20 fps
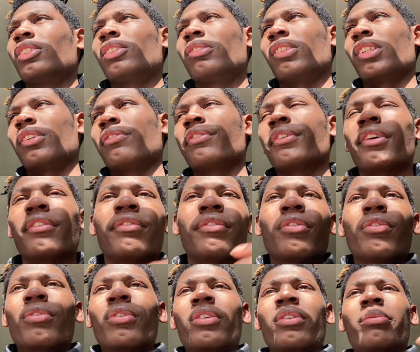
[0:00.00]
Even if it
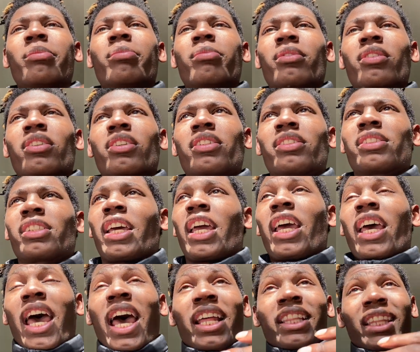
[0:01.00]
would have, you know what I'm saying?
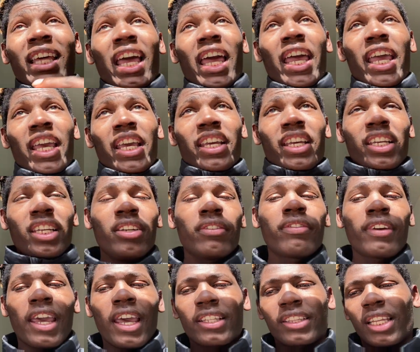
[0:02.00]
After,
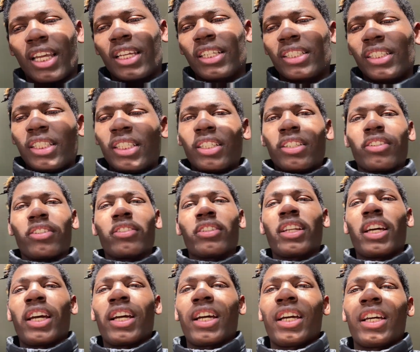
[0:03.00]
even after I did come
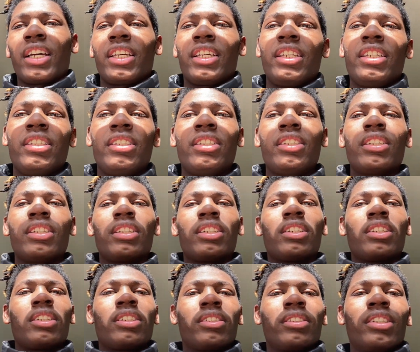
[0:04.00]
down, and he
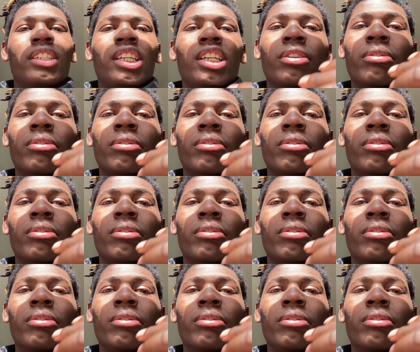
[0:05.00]
did